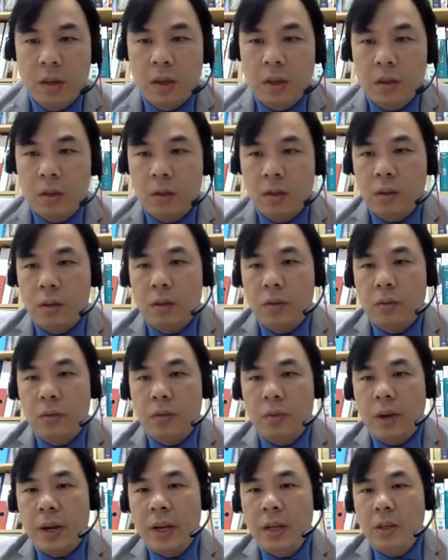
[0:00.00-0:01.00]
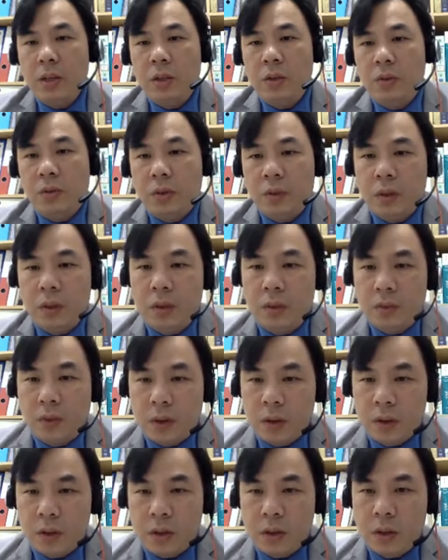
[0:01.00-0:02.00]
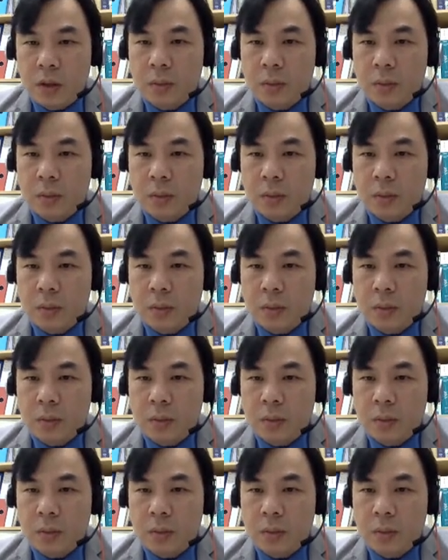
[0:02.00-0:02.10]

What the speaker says: So the range for this function,